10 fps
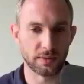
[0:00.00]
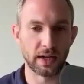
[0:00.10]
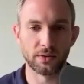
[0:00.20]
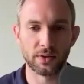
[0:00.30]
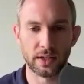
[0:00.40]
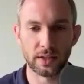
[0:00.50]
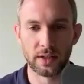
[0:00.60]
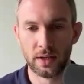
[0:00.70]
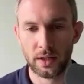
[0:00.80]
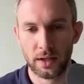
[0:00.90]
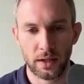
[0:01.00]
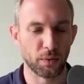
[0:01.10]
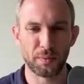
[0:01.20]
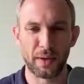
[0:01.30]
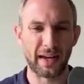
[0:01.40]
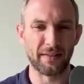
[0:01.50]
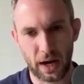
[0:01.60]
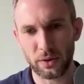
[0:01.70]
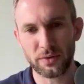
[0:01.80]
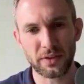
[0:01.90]
I don't think I
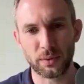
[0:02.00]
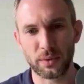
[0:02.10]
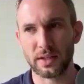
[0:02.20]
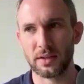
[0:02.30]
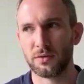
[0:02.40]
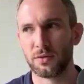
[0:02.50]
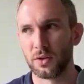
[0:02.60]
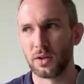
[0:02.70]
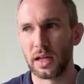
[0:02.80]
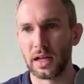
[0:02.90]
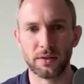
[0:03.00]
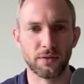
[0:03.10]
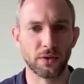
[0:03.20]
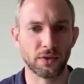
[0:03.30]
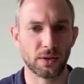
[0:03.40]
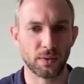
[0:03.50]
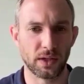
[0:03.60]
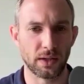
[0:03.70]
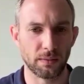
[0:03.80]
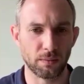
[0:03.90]
don't even think for a lot of the folks that
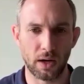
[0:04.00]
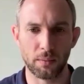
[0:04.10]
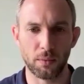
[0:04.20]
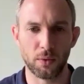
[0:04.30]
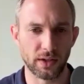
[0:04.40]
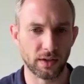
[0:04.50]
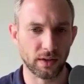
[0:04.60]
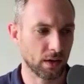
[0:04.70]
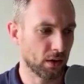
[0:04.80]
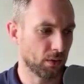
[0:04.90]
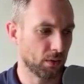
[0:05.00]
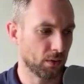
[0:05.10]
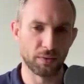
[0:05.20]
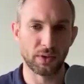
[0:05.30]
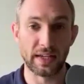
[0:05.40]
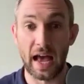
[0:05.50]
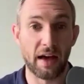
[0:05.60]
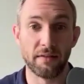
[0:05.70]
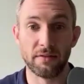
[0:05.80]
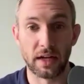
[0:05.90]
we onboarded, we didn't even really
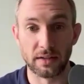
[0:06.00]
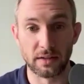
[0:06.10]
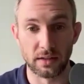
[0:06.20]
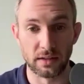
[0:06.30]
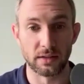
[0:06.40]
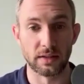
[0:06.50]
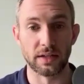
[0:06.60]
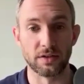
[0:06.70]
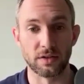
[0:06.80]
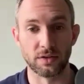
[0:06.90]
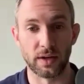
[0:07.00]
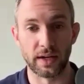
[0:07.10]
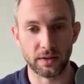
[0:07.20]
have non-solicitations, right?